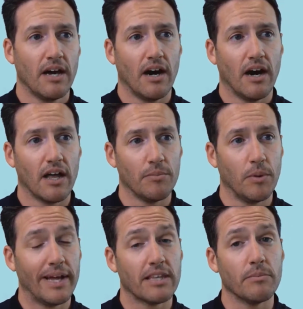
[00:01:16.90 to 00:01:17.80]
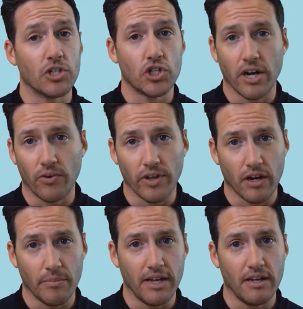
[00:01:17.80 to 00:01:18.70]
The momentum is generally
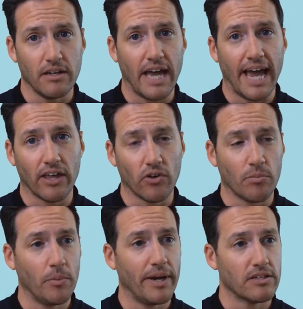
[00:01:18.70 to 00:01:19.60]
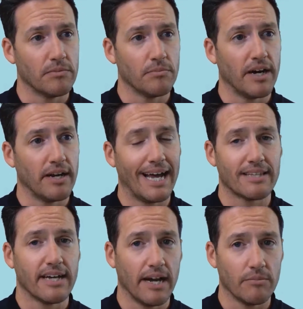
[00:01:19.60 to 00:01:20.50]
going to be angular momentum, but
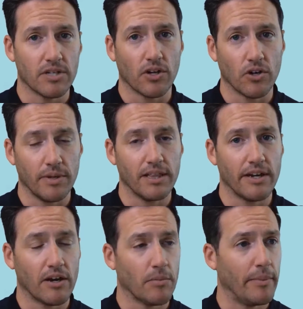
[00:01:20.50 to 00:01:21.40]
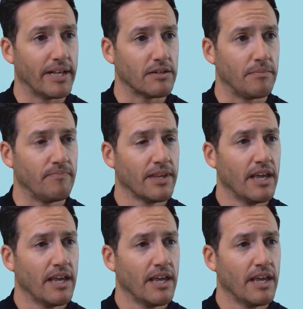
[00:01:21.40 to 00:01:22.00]
at times it could be linear momentum.